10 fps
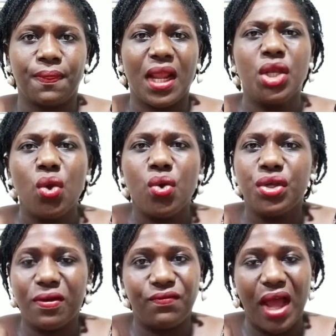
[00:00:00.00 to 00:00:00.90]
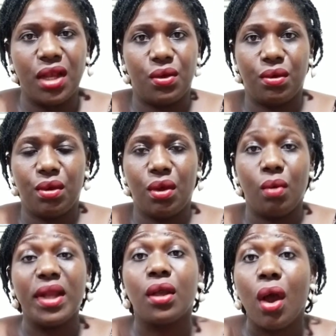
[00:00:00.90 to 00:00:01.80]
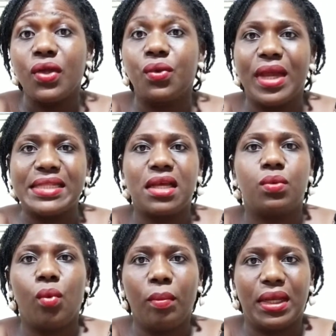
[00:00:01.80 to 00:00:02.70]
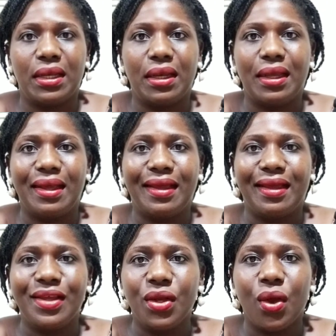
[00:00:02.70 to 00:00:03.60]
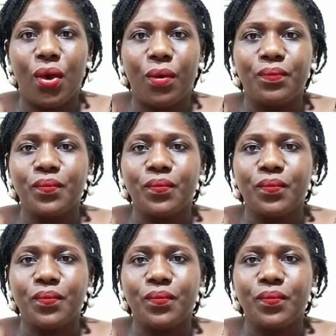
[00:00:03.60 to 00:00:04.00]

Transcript: Know your value. When God created woman, you know,